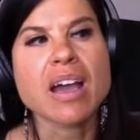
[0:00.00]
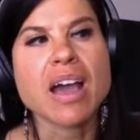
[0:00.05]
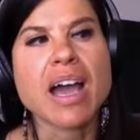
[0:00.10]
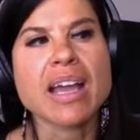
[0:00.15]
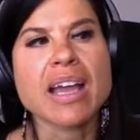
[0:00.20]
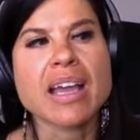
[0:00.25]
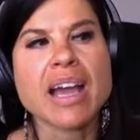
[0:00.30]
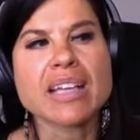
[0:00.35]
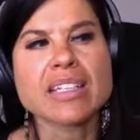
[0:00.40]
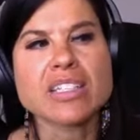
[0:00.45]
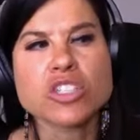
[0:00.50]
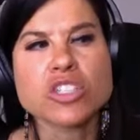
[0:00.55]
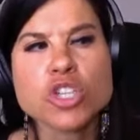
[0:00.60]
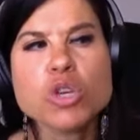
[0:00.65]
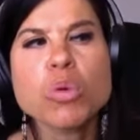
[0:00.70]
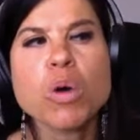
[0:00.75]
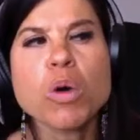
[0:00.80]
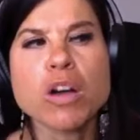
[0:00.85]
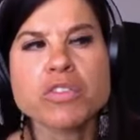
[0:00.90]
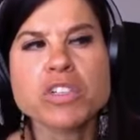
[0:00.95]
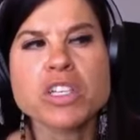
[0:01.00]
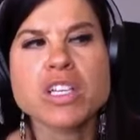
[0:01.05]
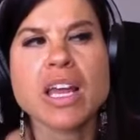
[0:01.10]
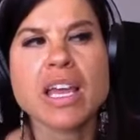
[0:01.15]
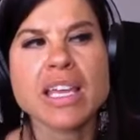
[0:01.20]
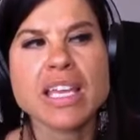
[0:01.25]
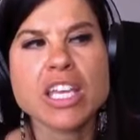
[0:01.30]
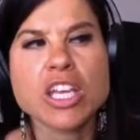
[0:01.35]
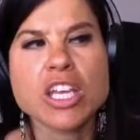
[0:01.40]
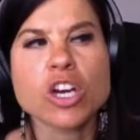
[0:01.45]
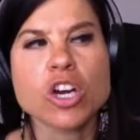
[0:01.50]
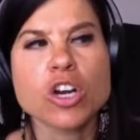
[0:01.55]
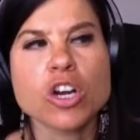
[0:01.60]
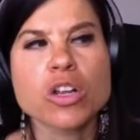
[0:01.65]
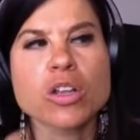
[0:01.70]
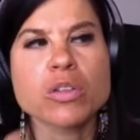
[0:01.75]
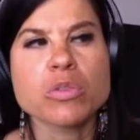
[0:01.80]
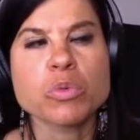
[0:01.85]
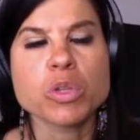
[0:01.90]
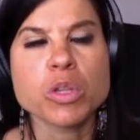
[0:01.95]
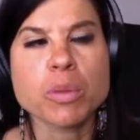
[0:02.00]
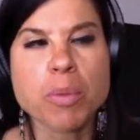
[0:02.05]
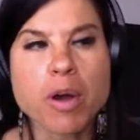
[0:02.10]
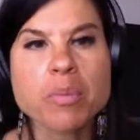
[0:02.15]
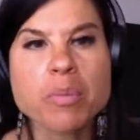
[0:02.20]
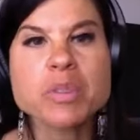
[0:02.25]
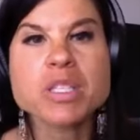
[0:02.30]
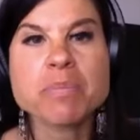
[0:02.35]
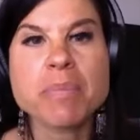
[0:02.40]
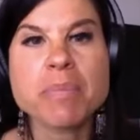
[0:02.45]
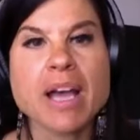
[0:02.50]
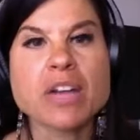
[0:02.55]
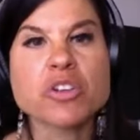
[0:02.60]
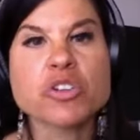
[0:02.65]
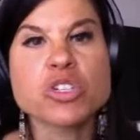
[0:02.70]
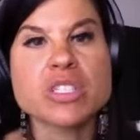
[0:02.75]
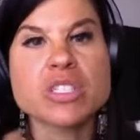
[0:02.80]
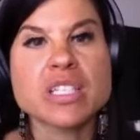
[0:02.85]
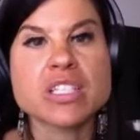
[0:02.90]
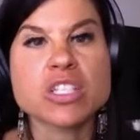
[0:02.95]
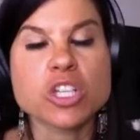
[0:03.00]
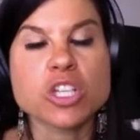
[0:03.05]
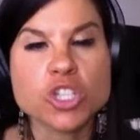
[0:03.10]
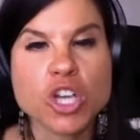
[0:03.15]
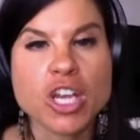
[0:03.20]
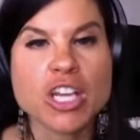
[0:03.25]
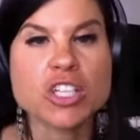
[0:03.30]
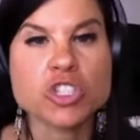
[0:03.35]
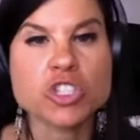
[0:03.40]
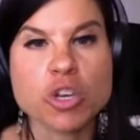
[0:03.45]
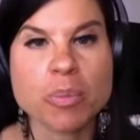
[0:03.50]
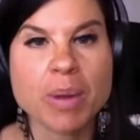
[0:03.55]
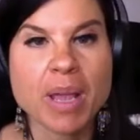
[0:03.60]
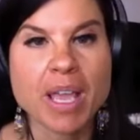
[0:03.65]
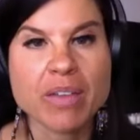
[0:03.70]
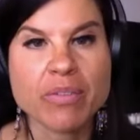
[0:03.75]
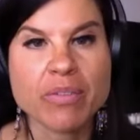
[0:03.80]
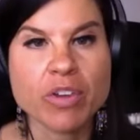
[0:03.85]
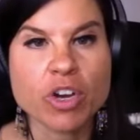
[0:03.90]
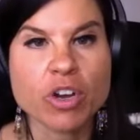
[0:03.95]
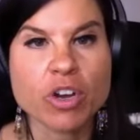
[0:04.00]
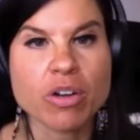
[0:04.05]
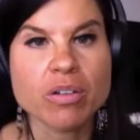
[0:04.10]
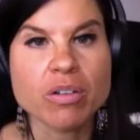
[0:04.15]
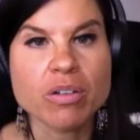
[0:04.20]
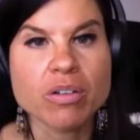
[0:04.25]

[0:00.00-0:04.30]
I, I, too often I hear, well, the purpose of boundaries is to change their behavior.